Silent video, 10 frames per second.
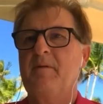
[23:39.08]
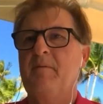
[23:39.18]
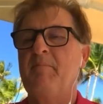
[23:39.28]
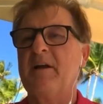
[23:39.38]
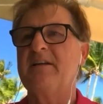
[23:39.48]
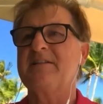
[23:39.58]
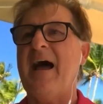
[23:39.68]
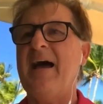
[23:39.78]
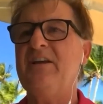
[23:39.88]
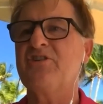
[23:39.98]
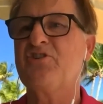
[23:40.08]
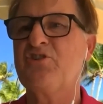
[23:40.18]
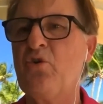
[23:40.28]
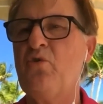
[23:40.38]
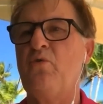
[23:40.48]
Because I
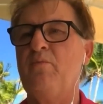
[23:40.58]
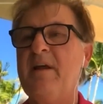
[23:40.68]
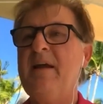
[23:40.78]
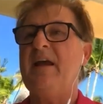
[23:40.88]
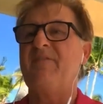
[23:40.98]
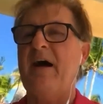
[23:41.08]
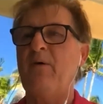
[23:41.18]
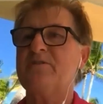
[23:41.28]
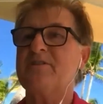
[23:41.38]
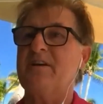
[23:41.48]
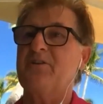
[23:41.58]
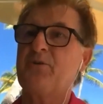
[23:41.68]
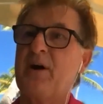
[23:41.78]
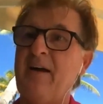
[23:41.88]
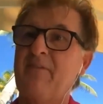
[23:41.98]
assumed if I was going to
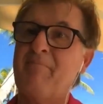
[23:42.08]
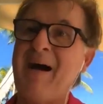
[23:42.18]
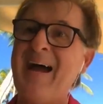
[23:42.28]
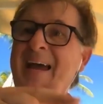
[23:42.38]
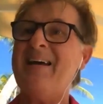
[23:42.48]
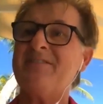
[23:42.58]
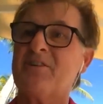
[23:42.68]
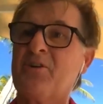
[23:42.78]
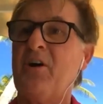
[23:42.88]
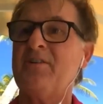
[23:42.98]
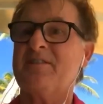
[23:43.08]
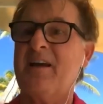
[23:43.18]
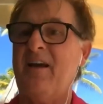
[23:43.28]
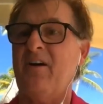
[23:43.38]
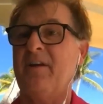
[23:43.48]
drive my ass across
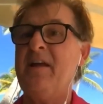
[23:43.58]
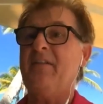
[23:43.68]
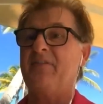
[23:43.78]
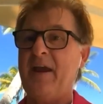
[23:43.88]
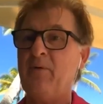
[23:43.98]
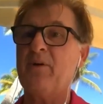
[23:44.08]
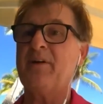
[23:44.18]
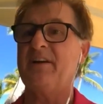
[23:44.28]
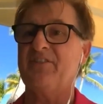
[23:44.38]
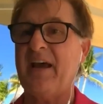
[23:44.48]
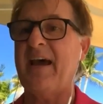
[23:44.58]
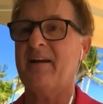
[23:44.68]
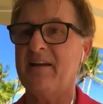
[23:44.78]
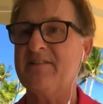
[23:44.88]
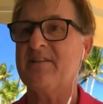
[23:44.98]
town, they were going to sign
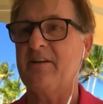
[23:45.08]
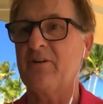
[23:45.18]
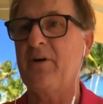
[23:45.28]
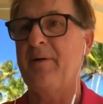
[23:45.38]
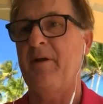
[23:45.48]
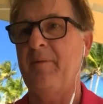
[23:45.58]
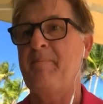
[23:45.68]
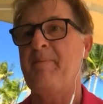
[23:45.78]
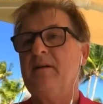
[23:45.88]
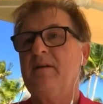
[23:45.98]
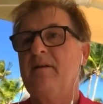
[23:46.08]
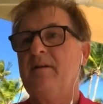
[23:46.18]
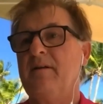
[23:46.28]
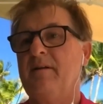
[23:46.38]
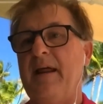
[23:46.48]
a listing agreement.
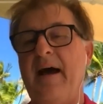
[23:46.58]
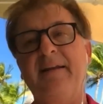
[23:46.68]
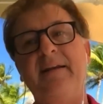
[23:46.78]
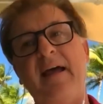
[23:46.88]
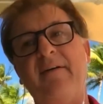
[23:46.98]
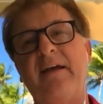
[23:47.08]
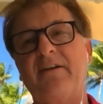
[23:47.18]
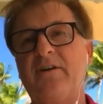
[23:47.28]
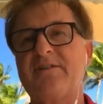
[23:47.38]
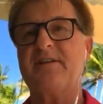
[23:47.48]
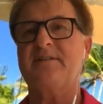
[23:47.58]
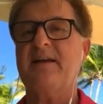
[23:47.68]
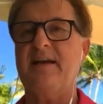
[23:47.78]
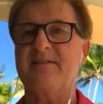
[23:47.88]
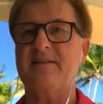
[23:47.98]
Now, I didn't have that good of
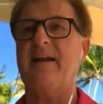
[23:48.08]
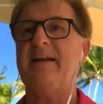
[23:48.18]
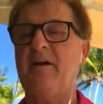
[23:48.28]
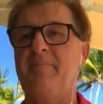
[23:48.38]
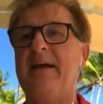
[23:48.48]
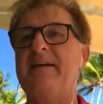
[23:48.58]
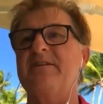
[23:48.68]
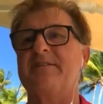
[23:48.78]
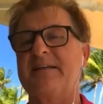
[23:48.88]
success signing up agents.